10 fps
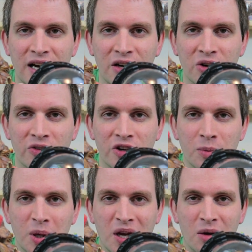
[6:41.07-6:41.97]
I don't know if you're
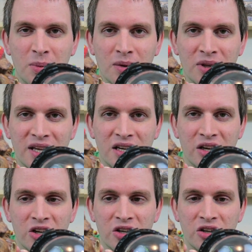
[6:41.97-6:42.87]
going to be able to get a
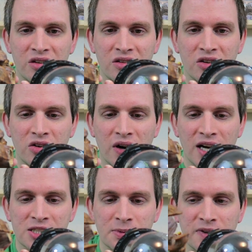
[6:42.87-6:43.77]
good
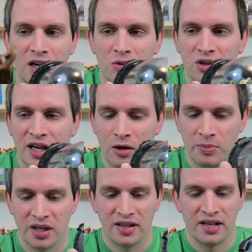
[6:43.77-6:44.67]
grasp of how
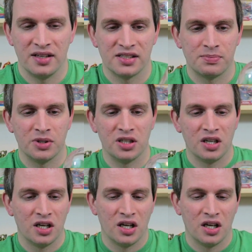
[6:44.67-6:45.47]
big that is, but